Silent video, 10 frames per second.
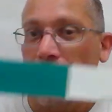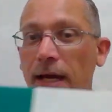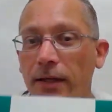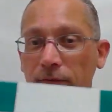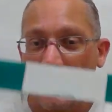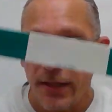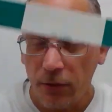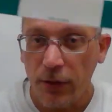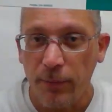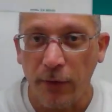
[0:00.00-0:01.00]
Now if you take a
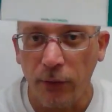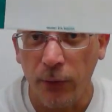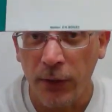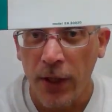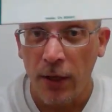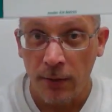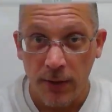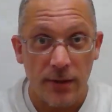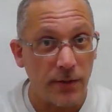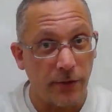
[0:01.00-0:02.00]
look at my ruler,
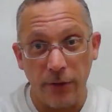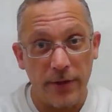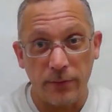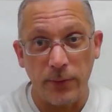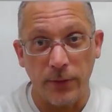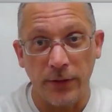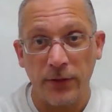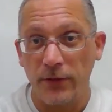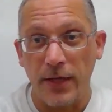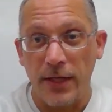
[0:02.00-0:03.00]
this is a great ruler,
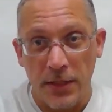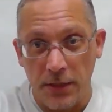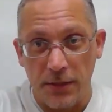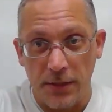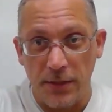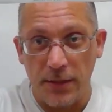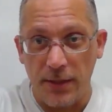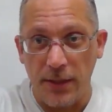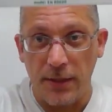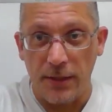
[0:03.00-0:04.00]
right? You see
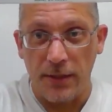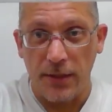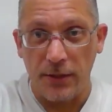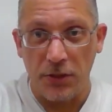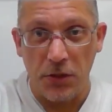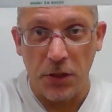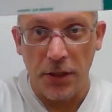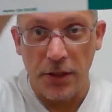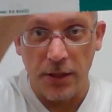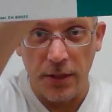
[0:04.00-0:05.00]
it's got this section
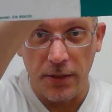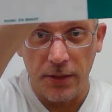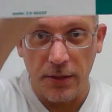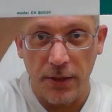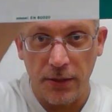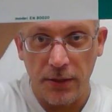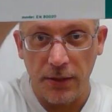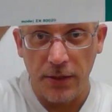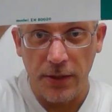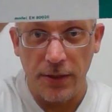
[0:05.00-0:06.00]
here and this
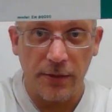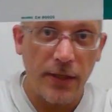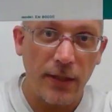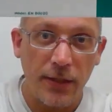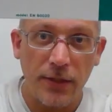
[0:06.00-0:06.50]
section here, right?